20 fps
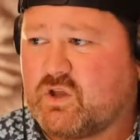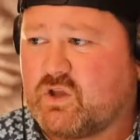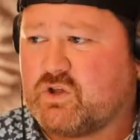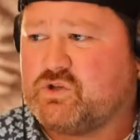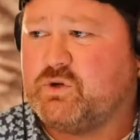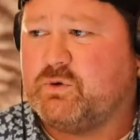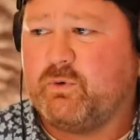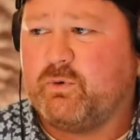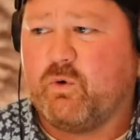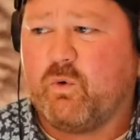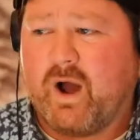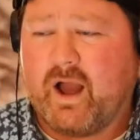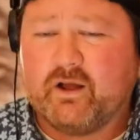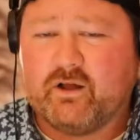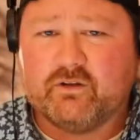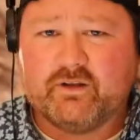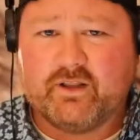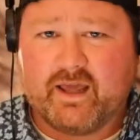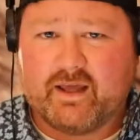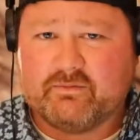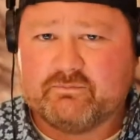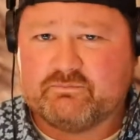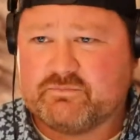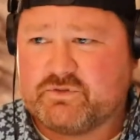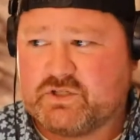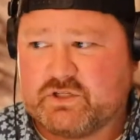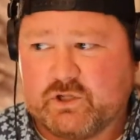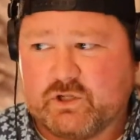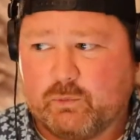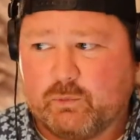super wild at
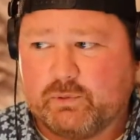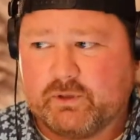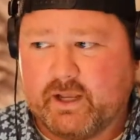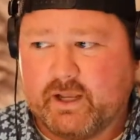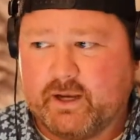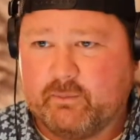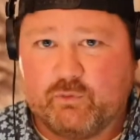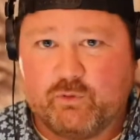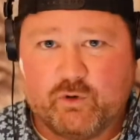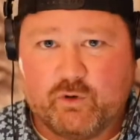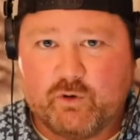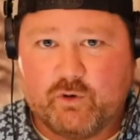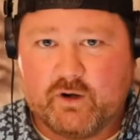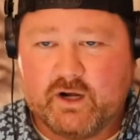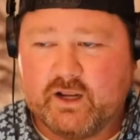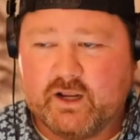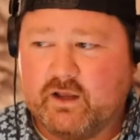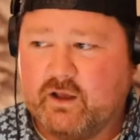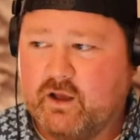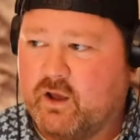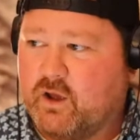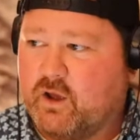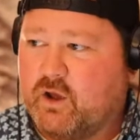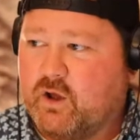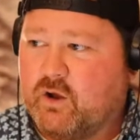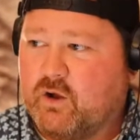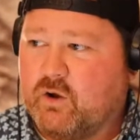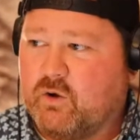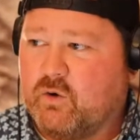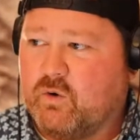Slow Play Brewery,
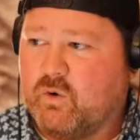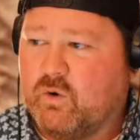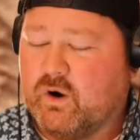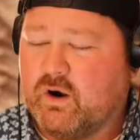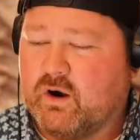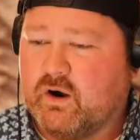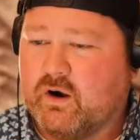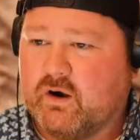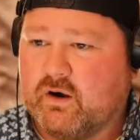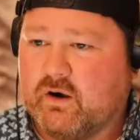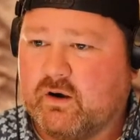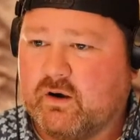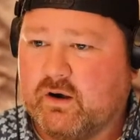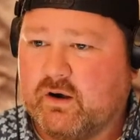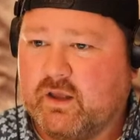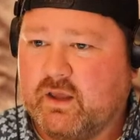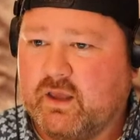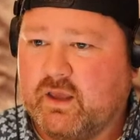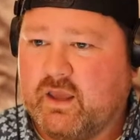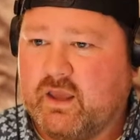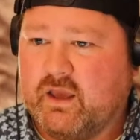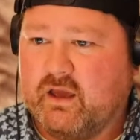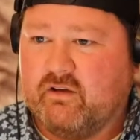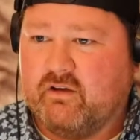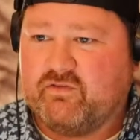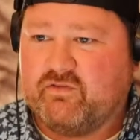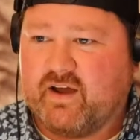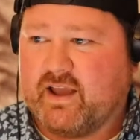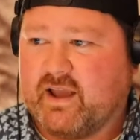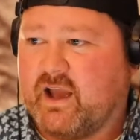or
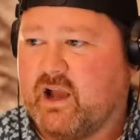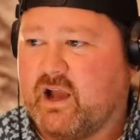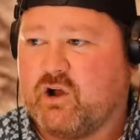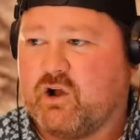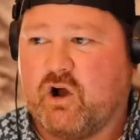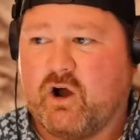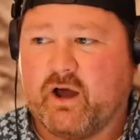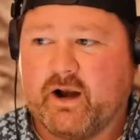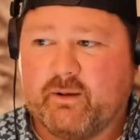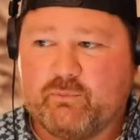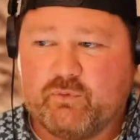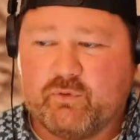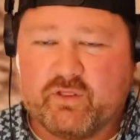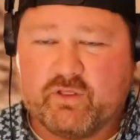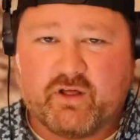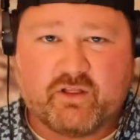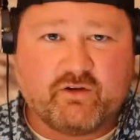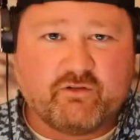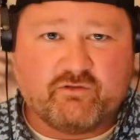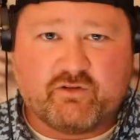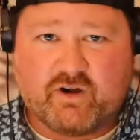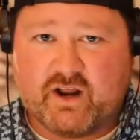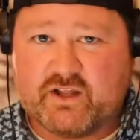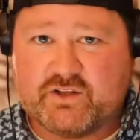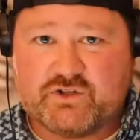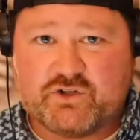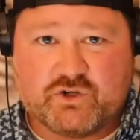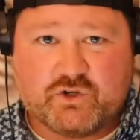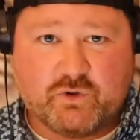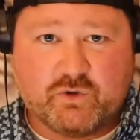if I got caught up with other
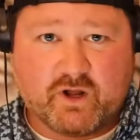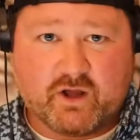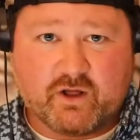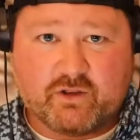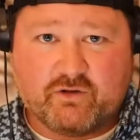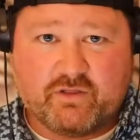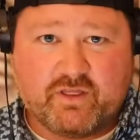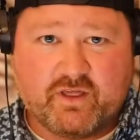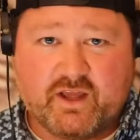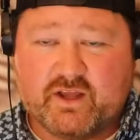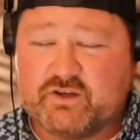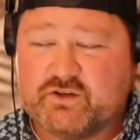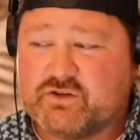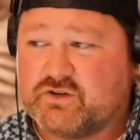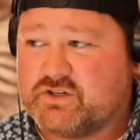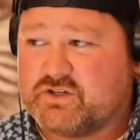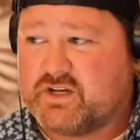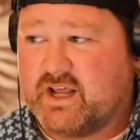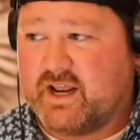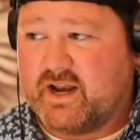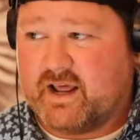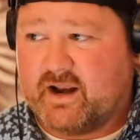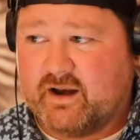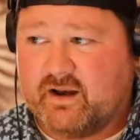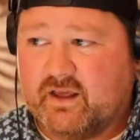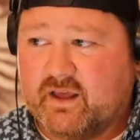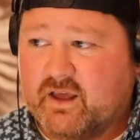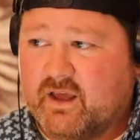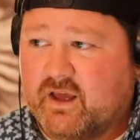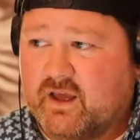friends or doing other things or stayed at
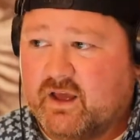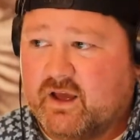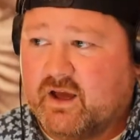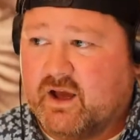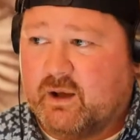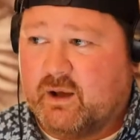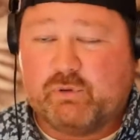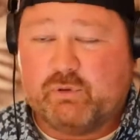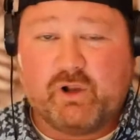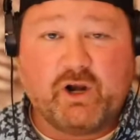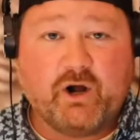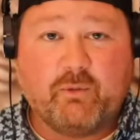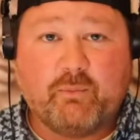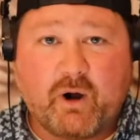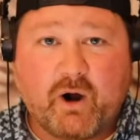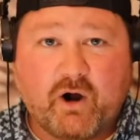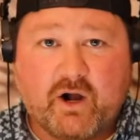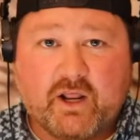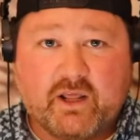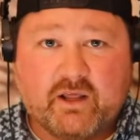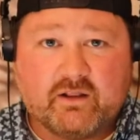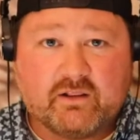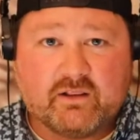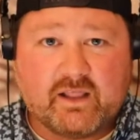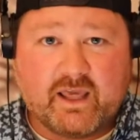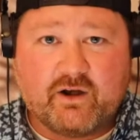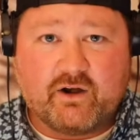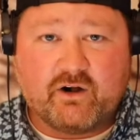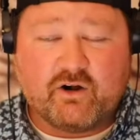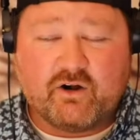a player party
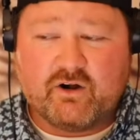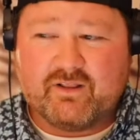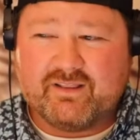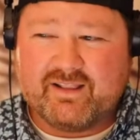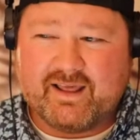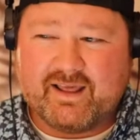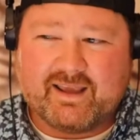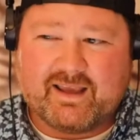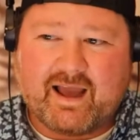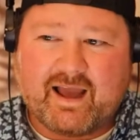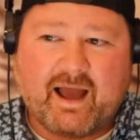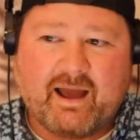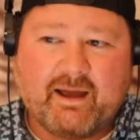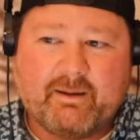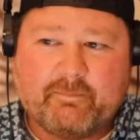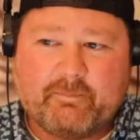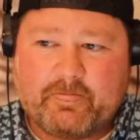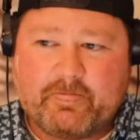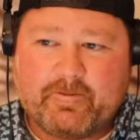later, like I